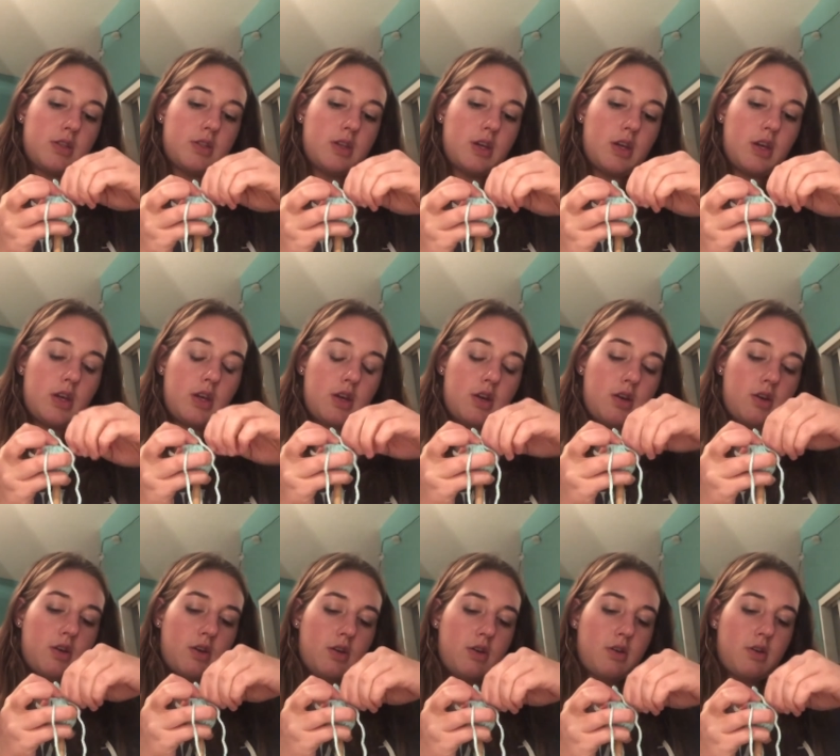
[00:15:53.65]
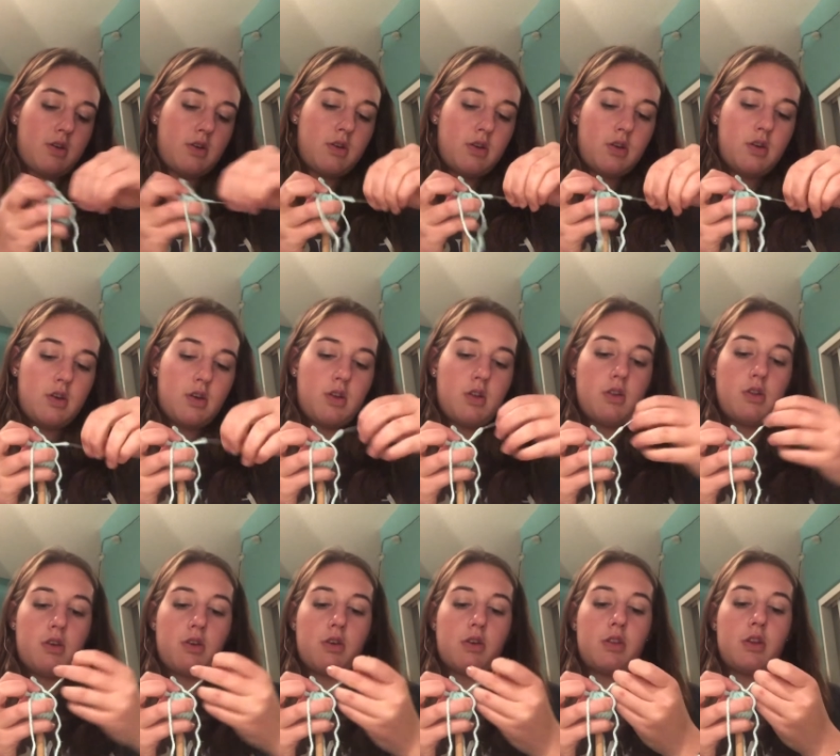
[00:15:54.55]
take
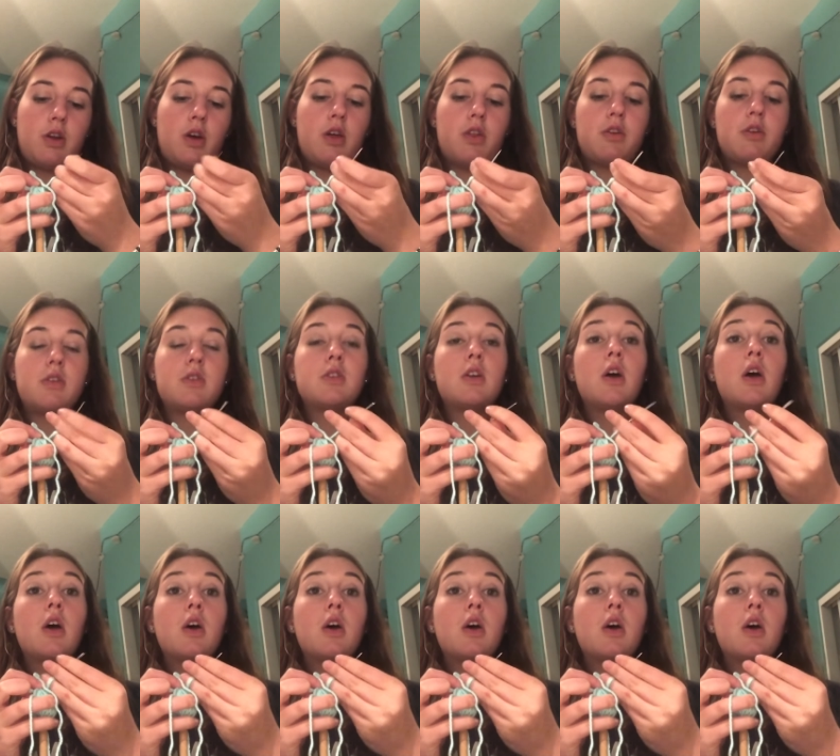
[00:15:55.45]
longer than others.